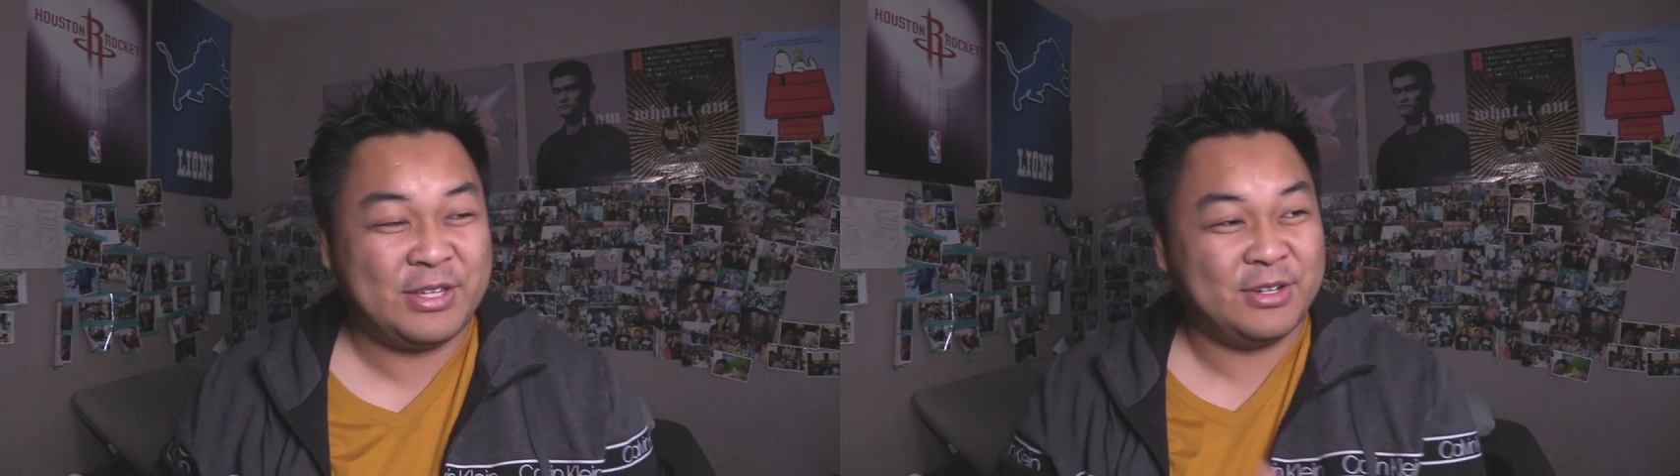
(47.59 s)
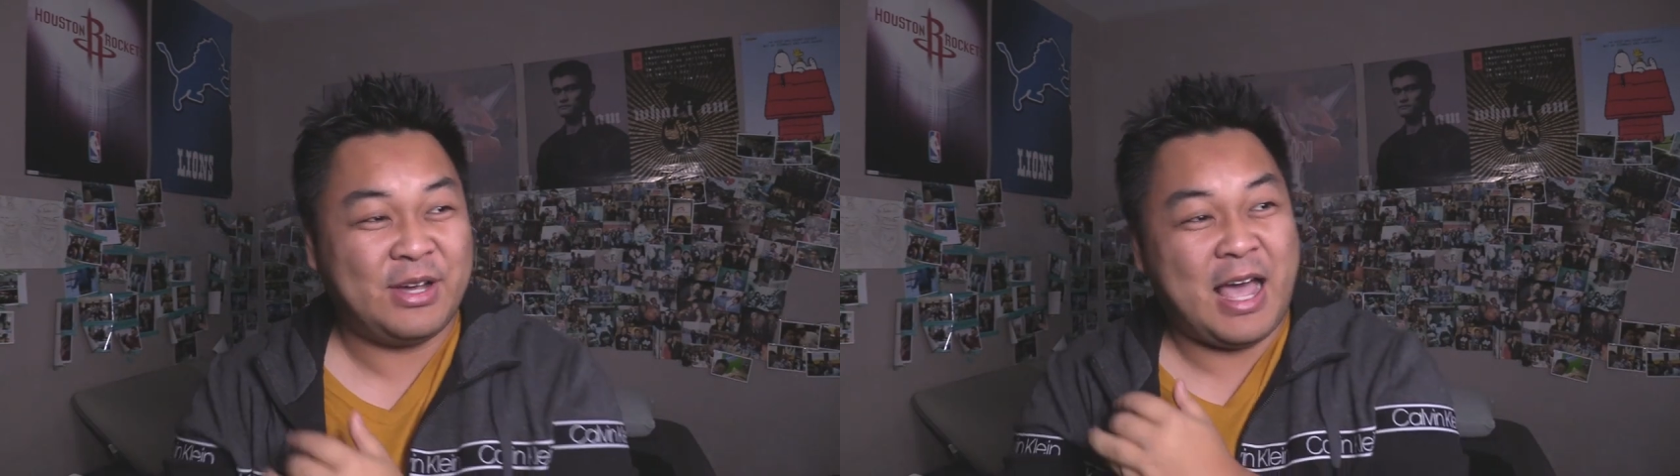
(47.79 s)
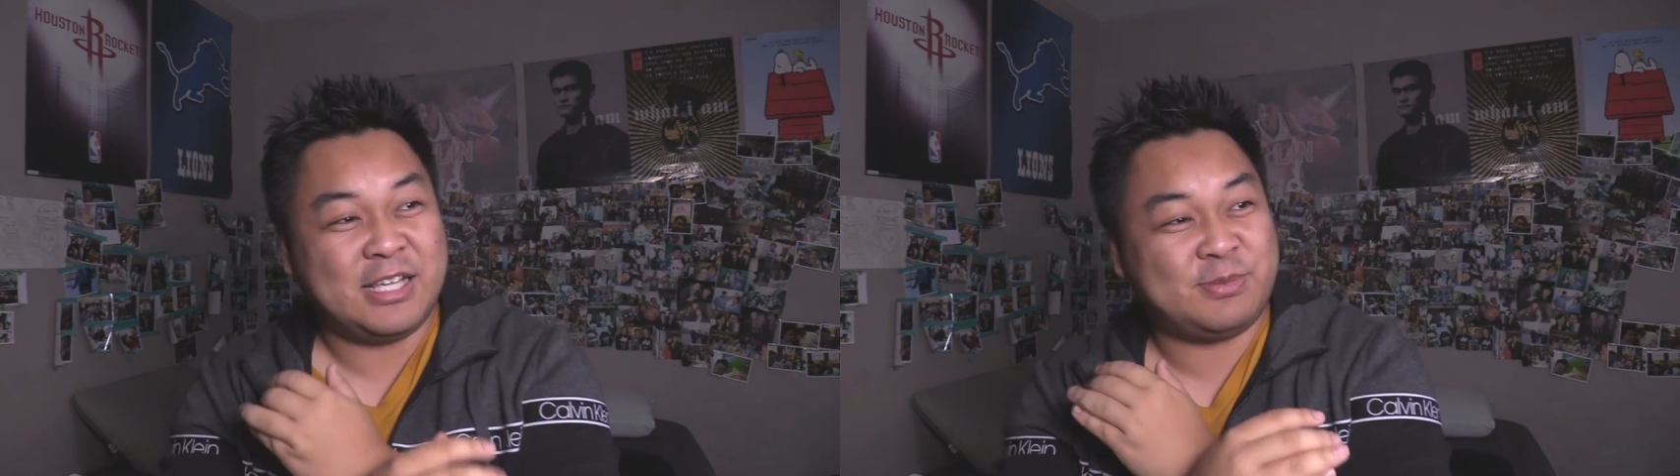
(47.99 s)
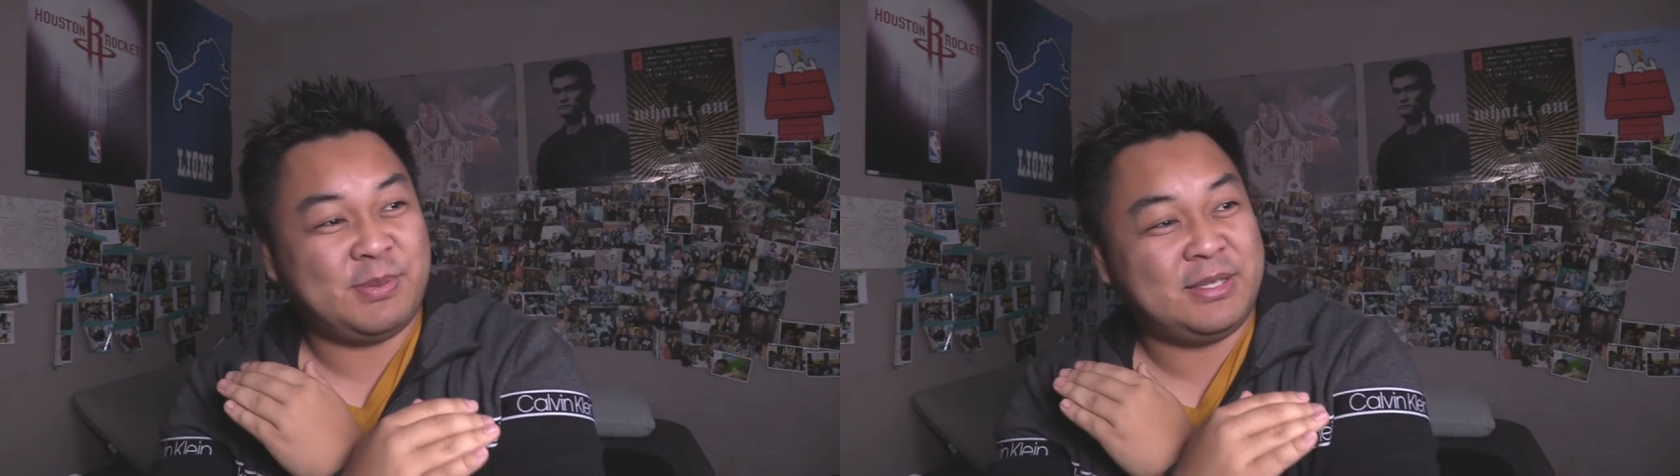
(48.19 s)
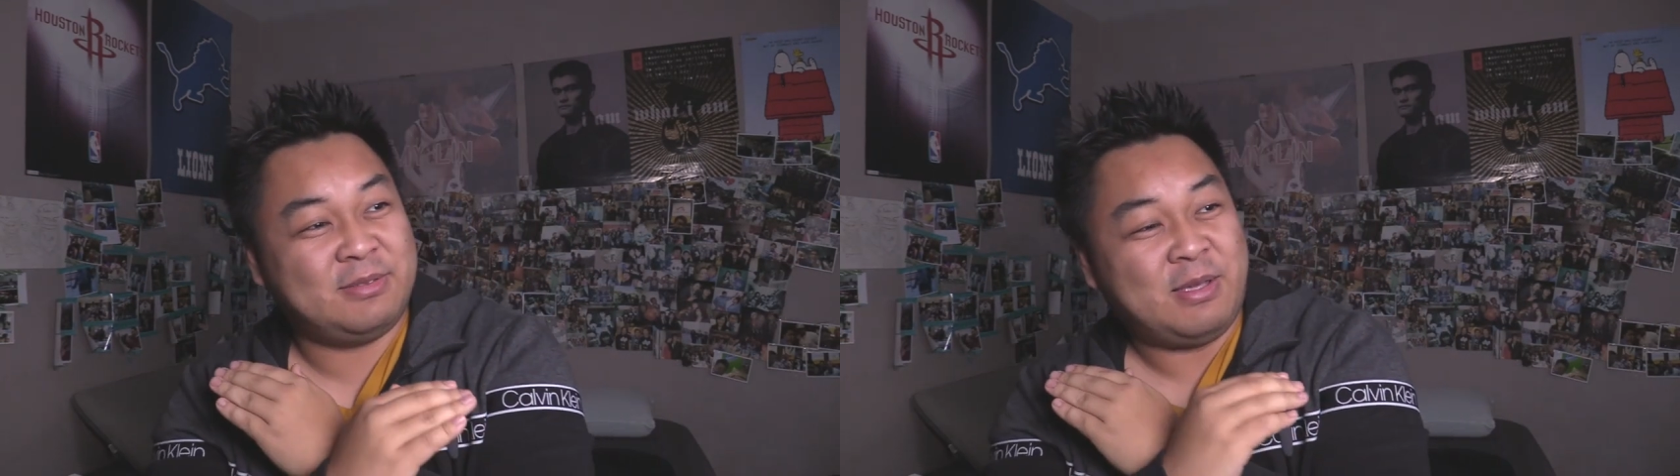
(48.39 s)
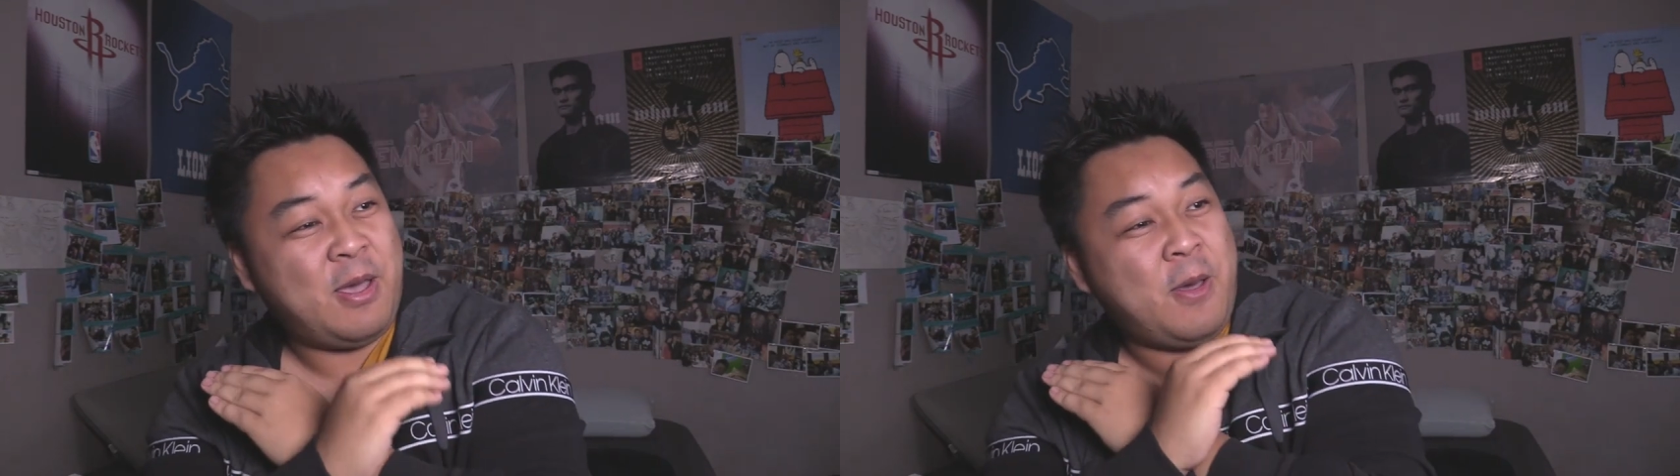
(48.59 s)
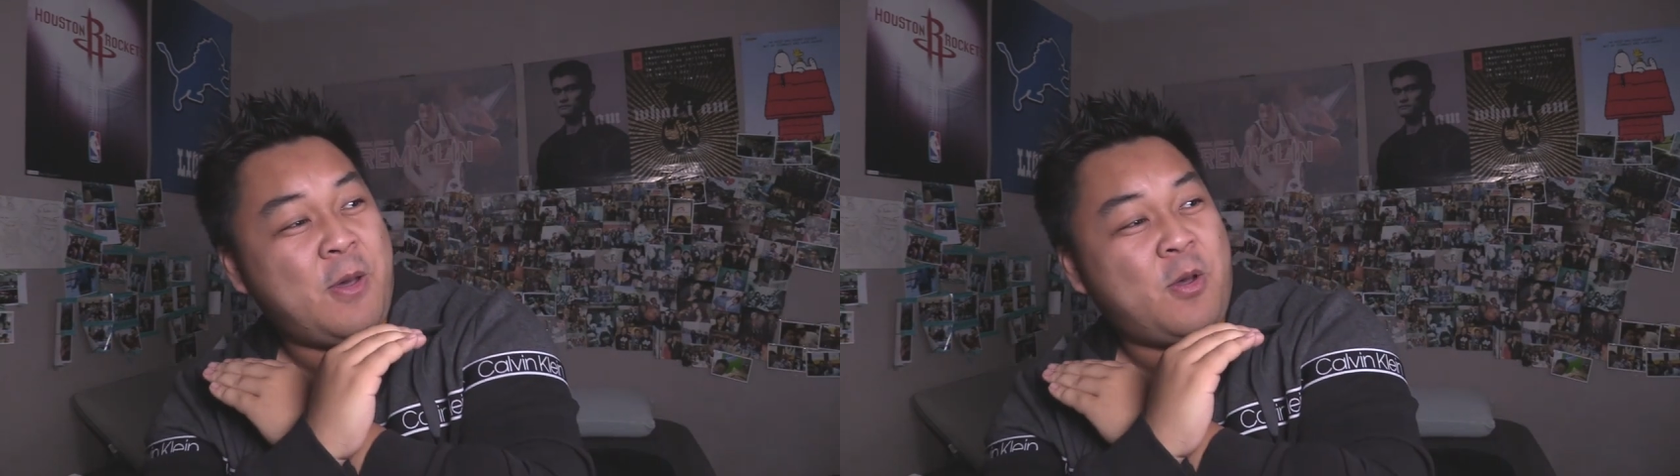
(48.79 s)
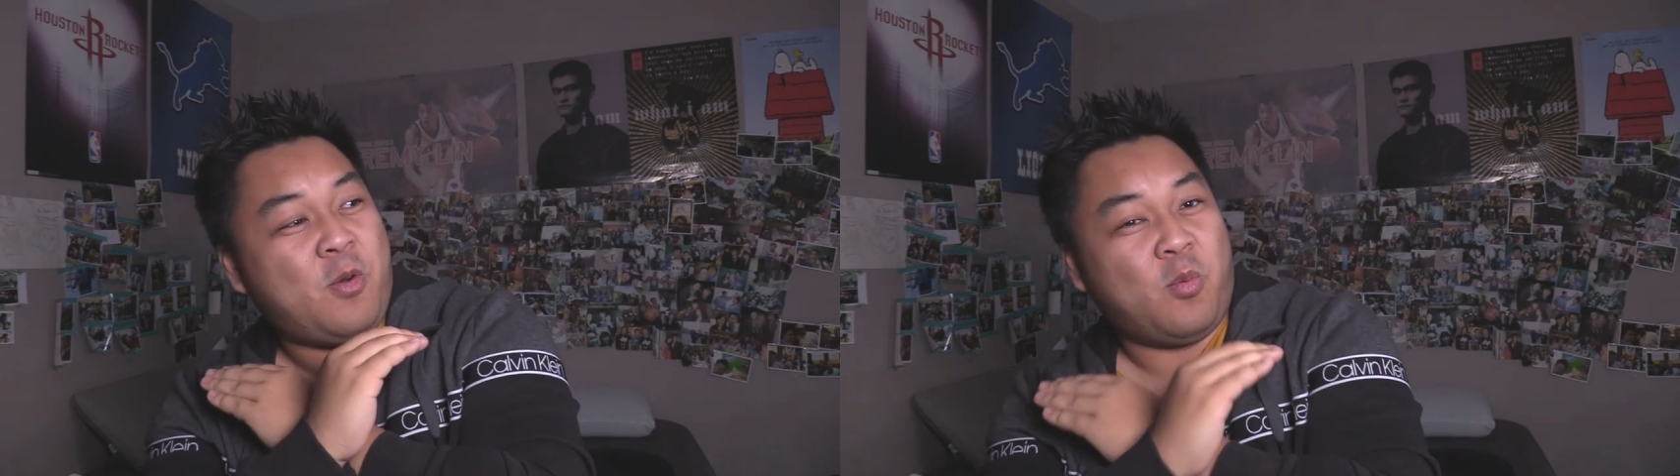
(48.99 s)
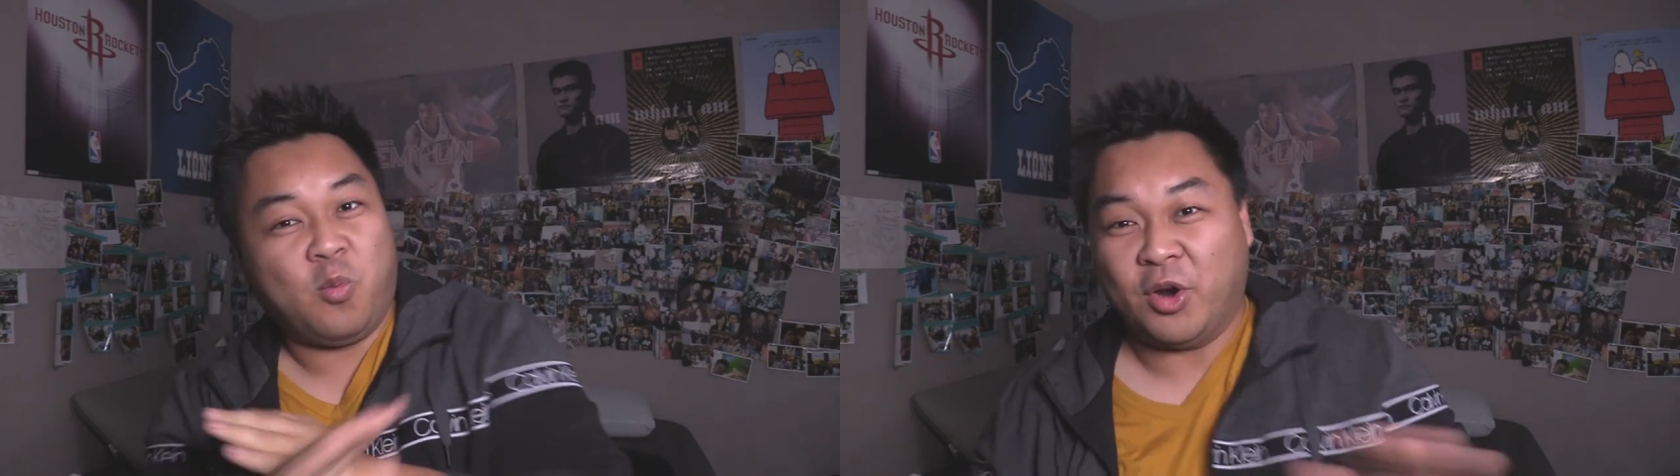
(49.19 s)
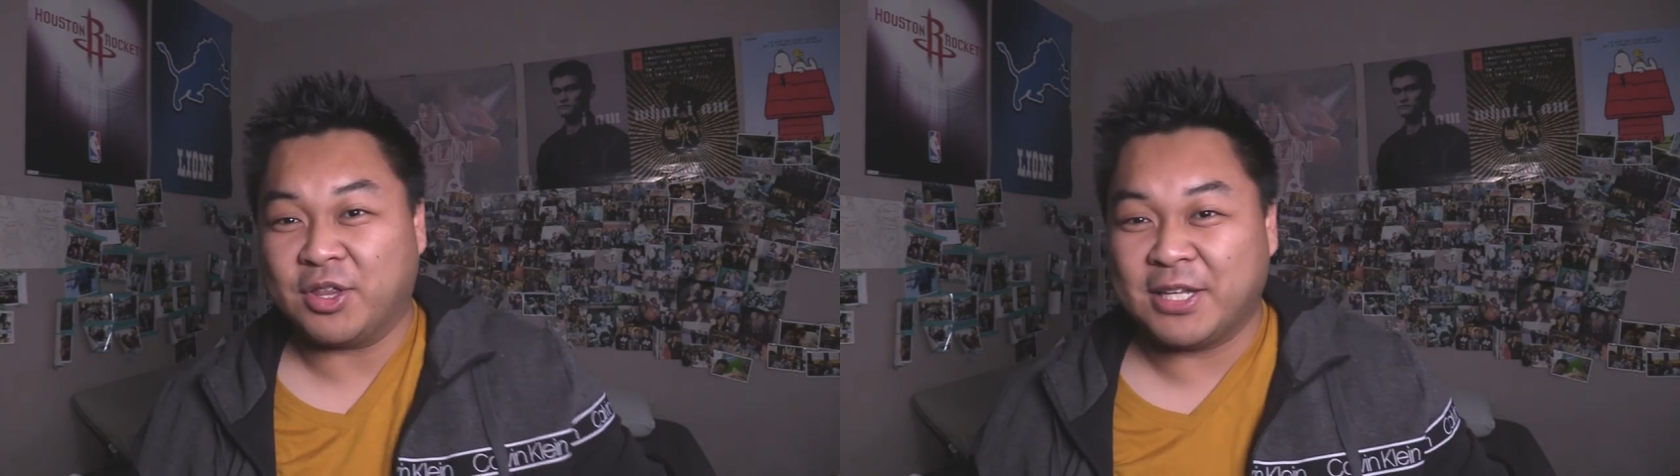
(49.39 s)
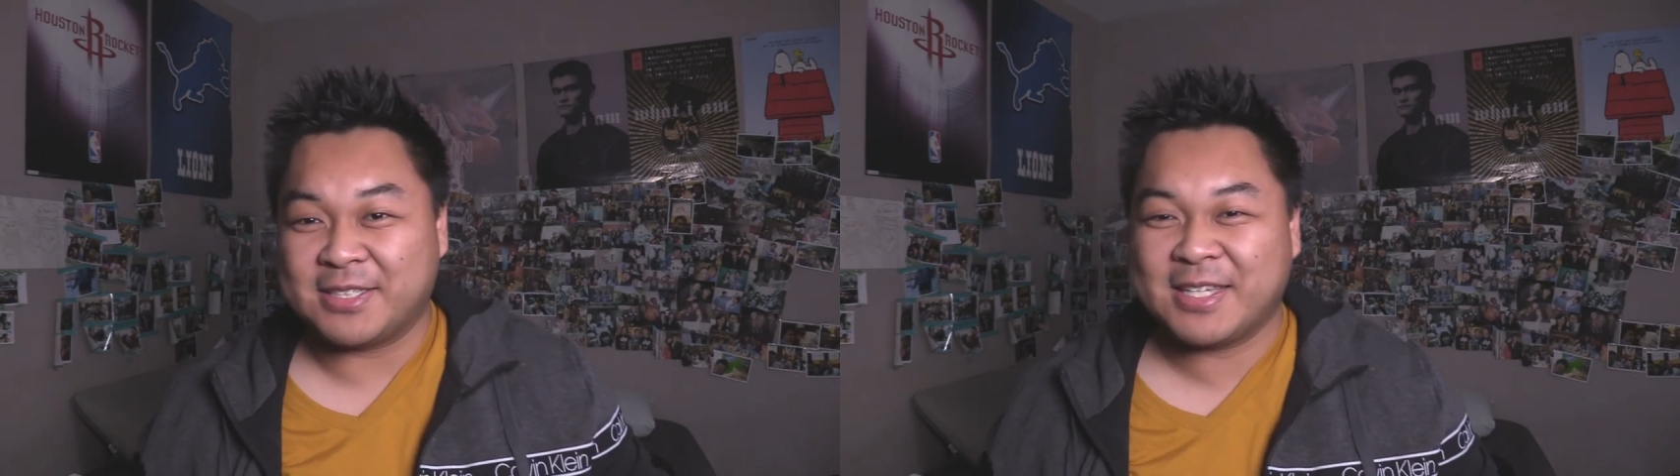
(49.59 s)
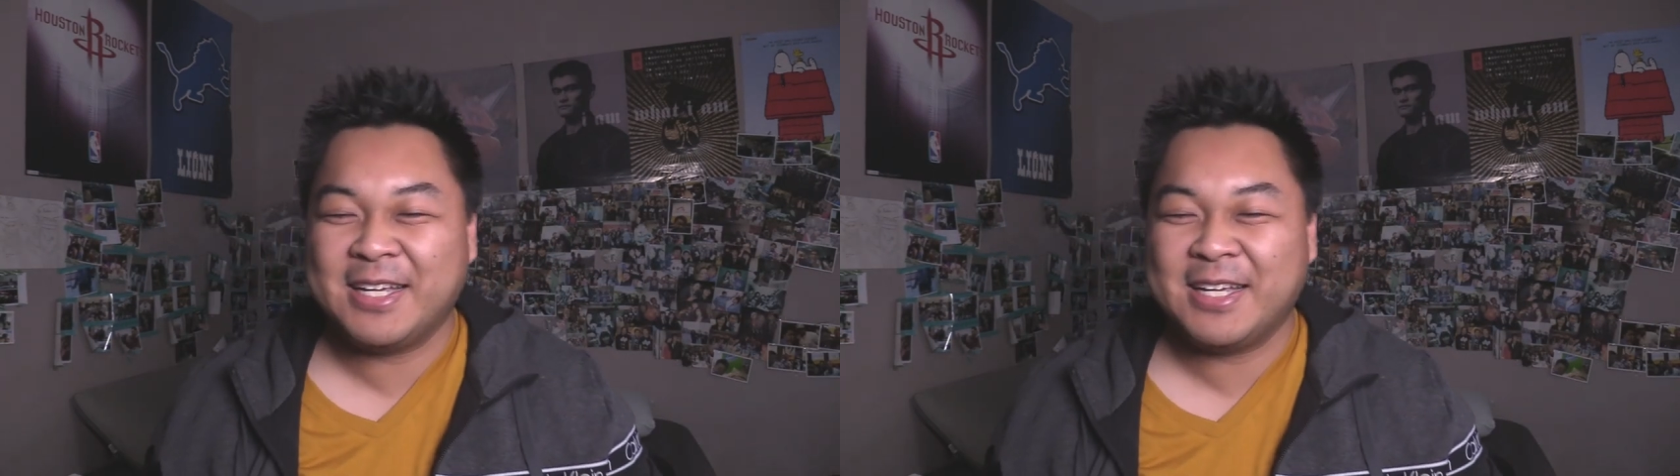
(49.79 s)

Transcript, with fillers: video has been worthless.